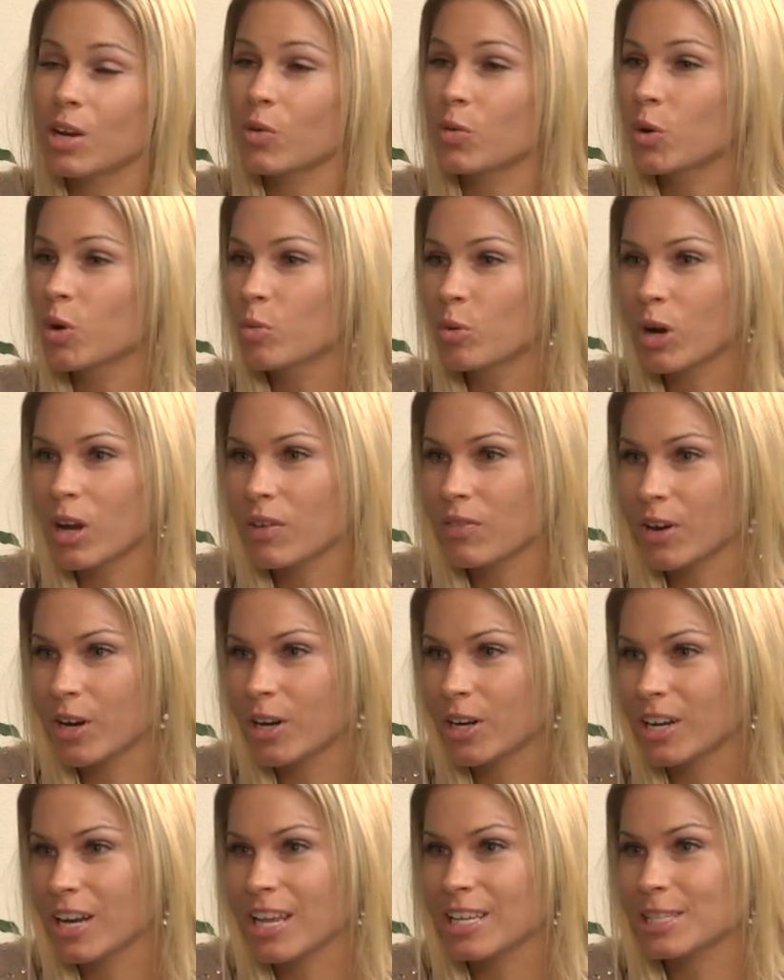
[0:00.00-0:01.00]
a rumor I've
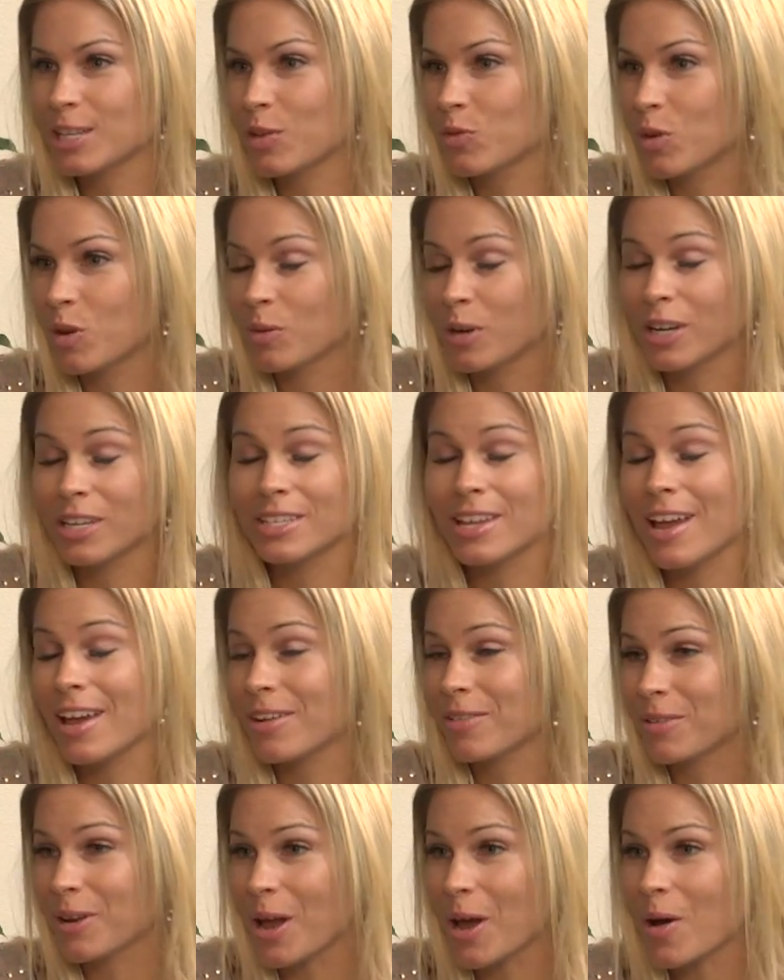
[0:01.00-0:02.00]
heard, and I say rumor because I
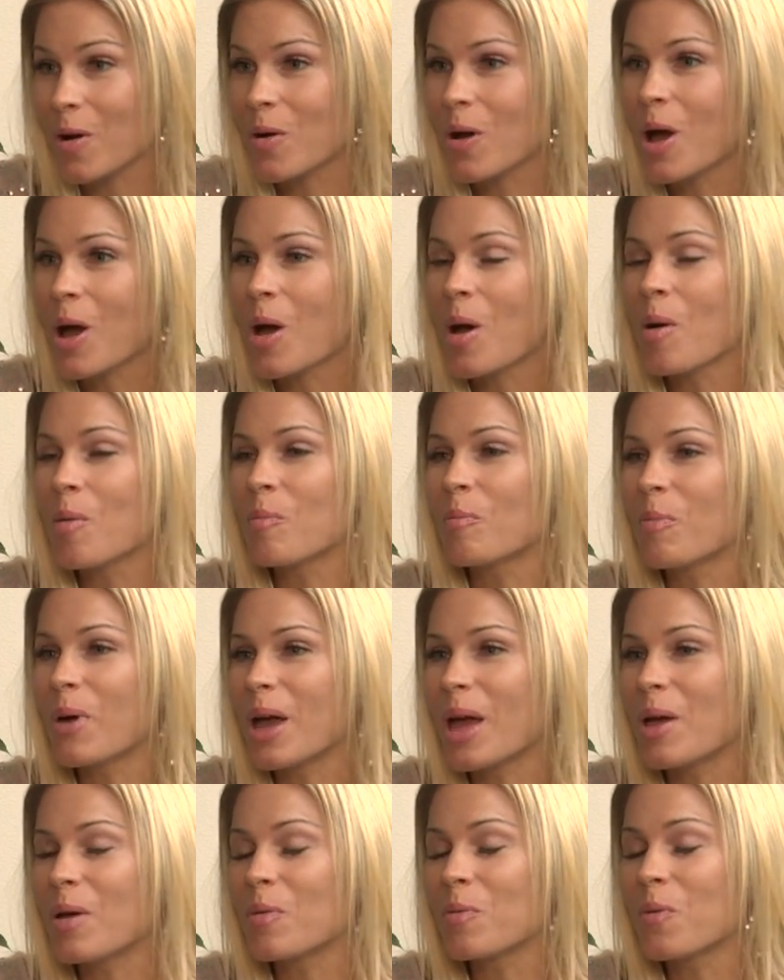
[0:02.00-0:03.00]
don't know,
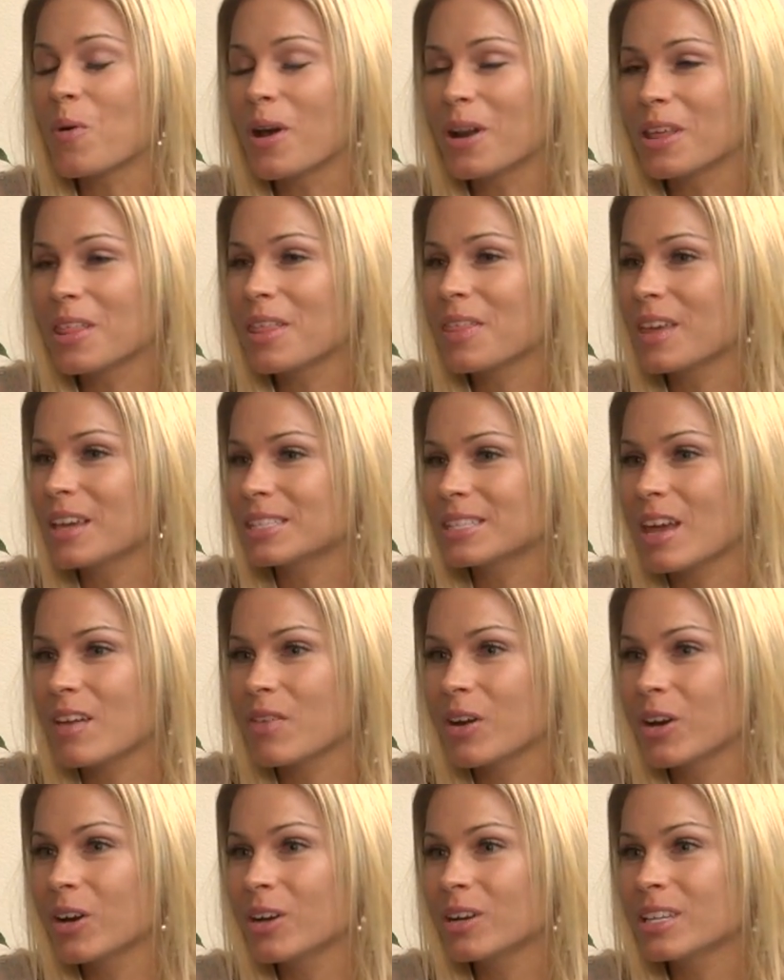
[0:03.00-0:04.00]
but one of the things I've
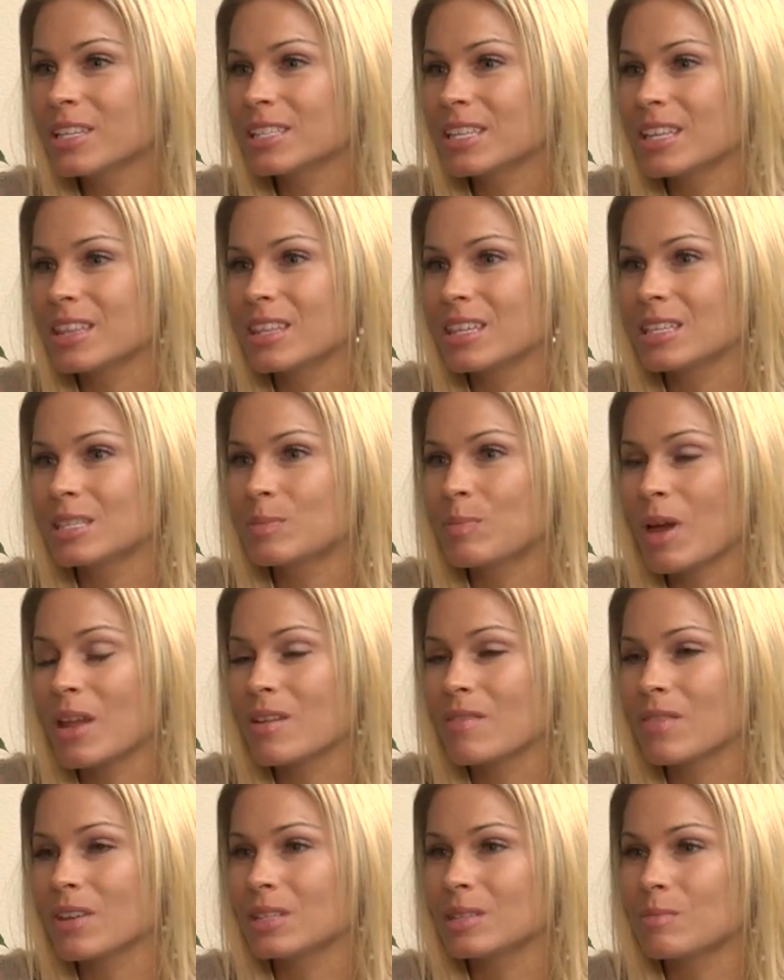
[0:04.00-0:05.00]
heard is that these
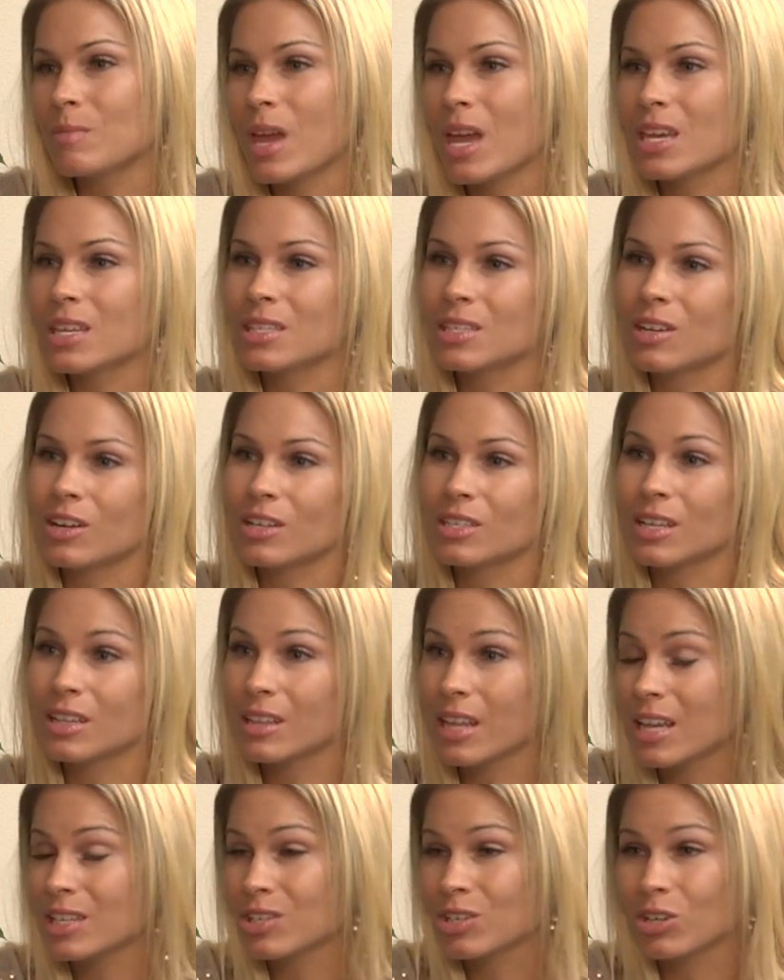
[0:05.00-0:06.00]
benefits may start to
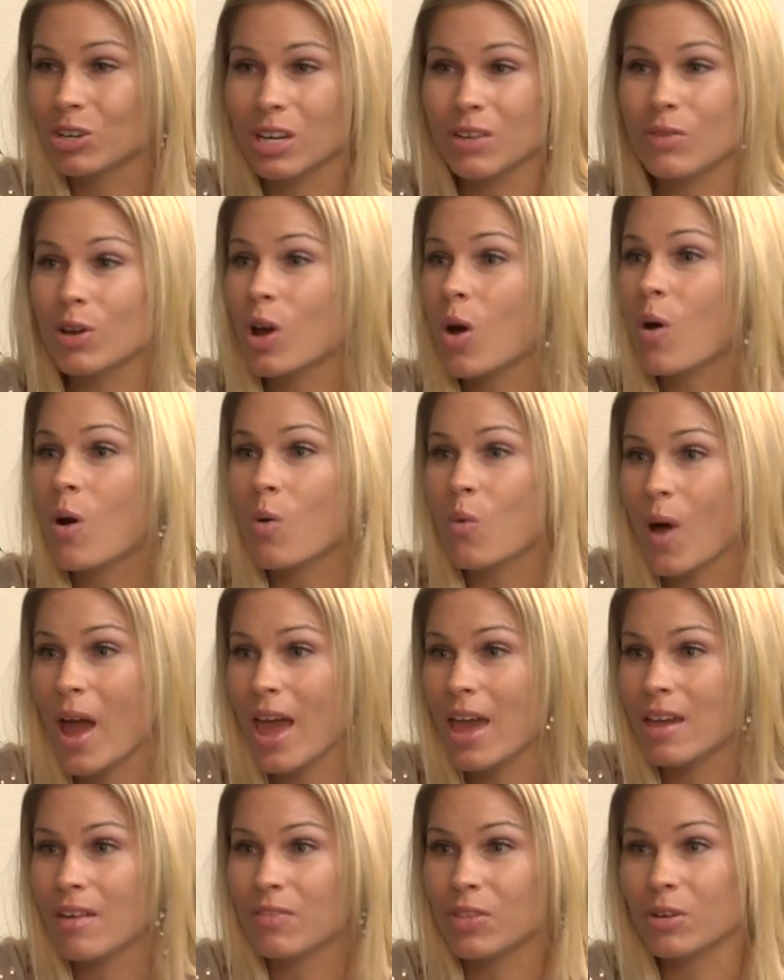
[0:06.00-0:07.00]
lessen or even go
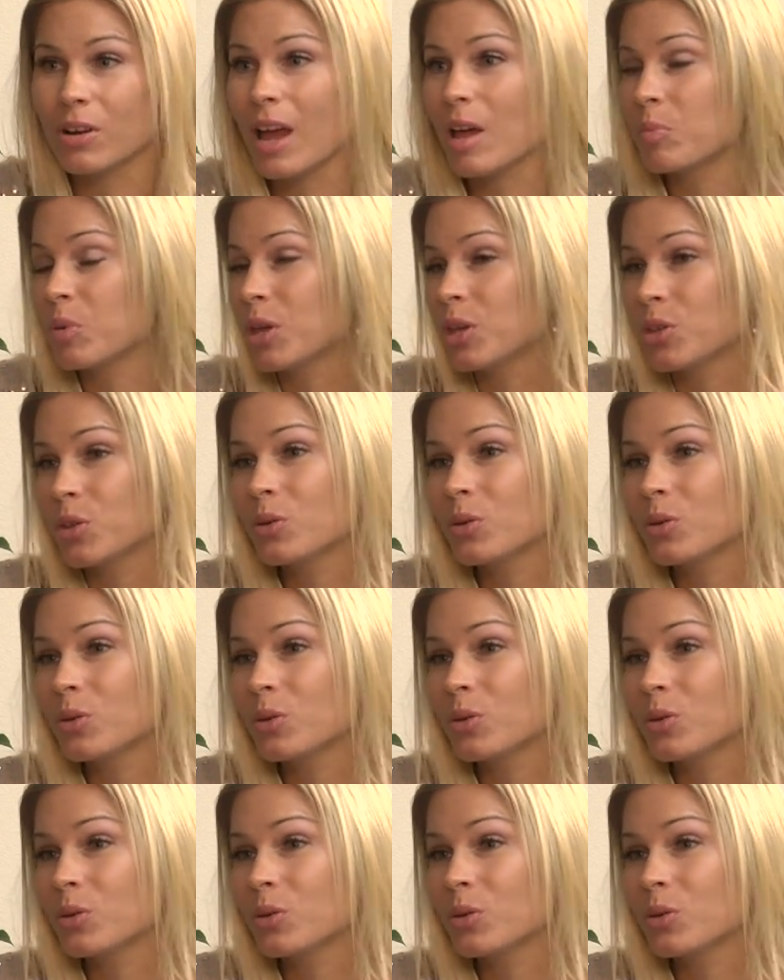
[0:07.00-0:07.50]
away if they're not being